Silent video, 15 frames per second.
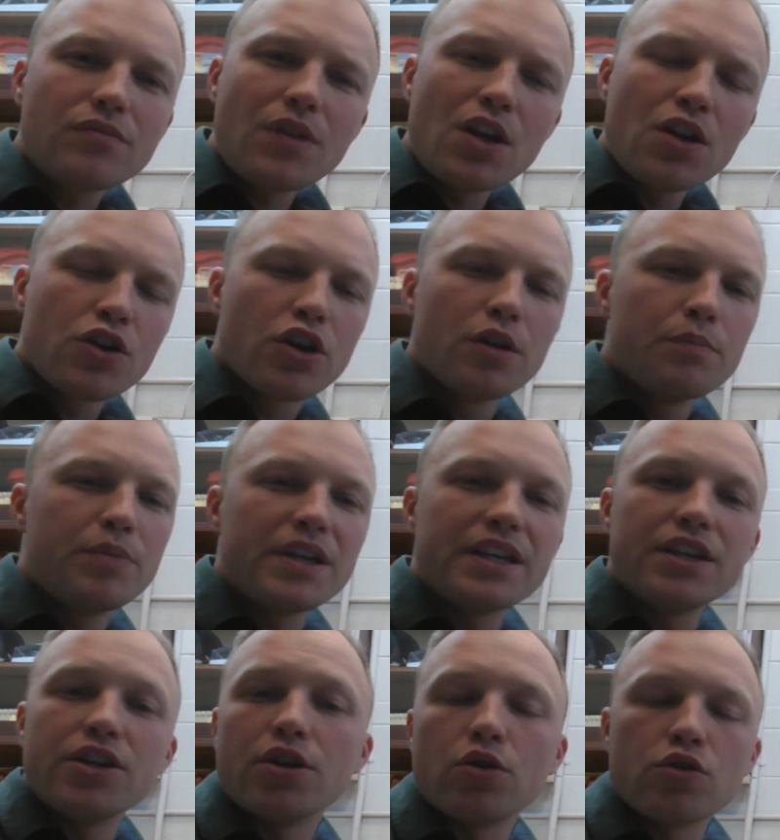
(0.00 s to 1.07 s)
could be,
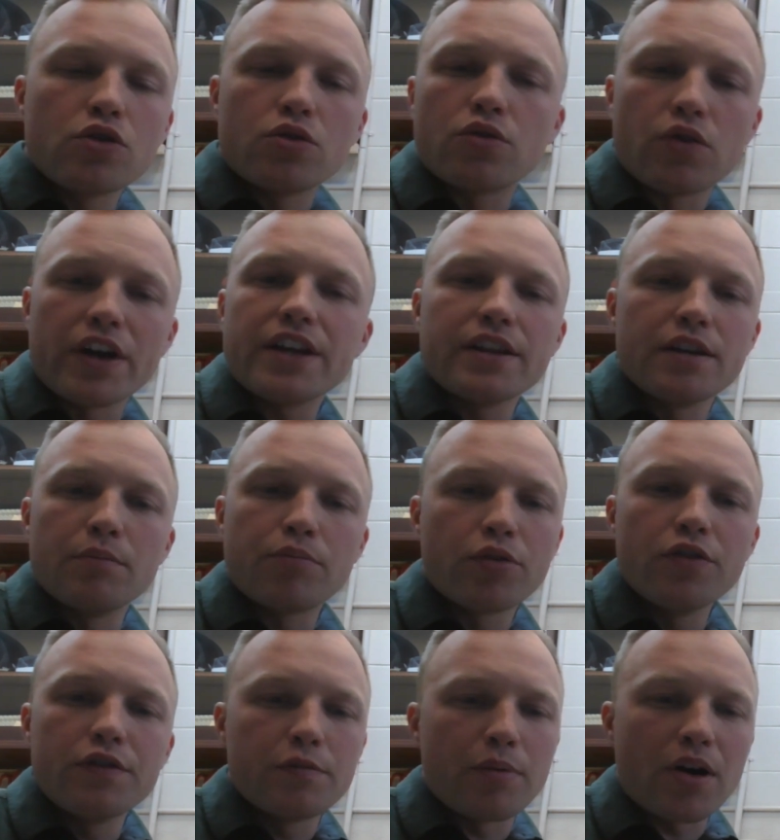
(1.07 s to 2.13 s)
greatly
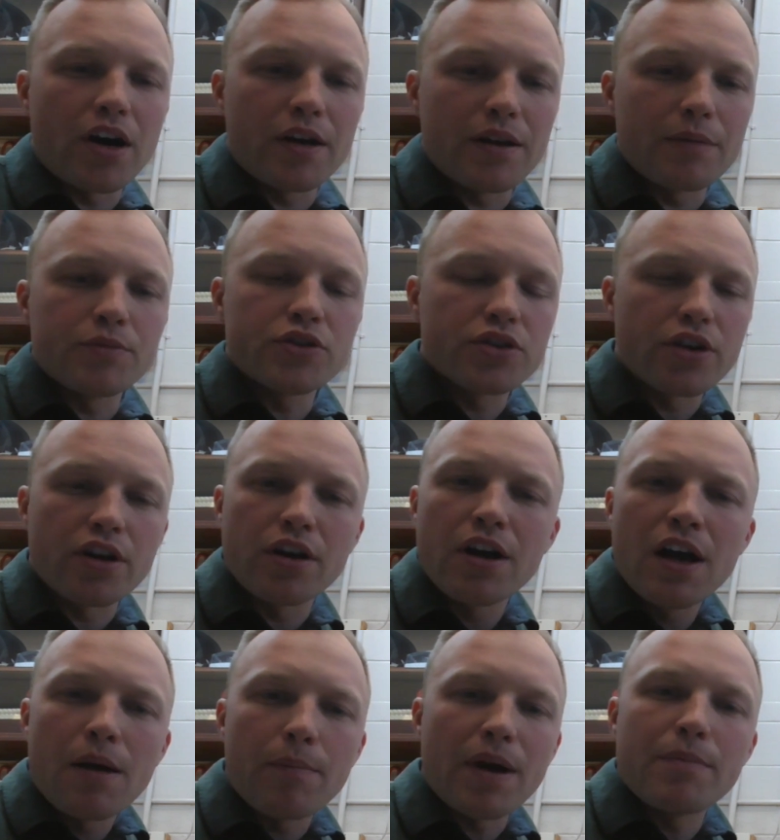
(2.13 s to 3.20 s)
improved upon, I'm sure,
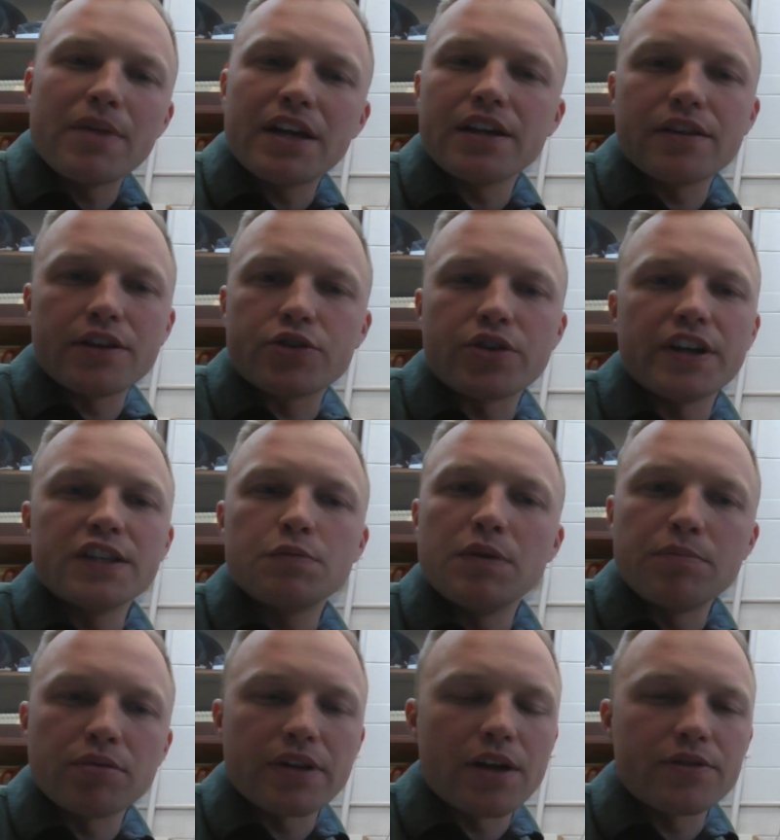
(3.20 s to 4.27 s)
by many of the
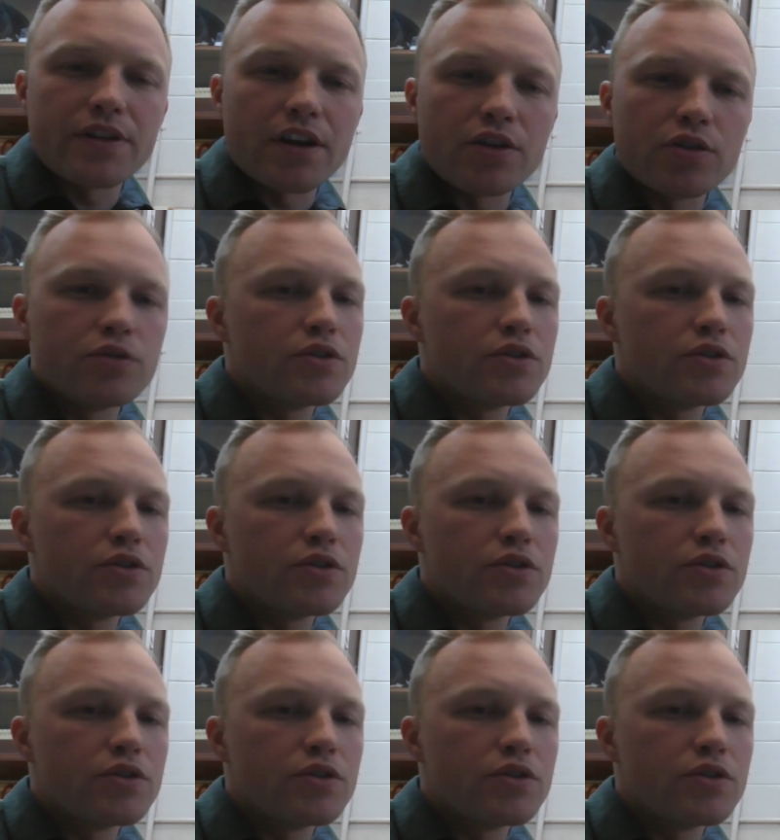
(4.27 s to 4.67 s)
tradespeople out there who know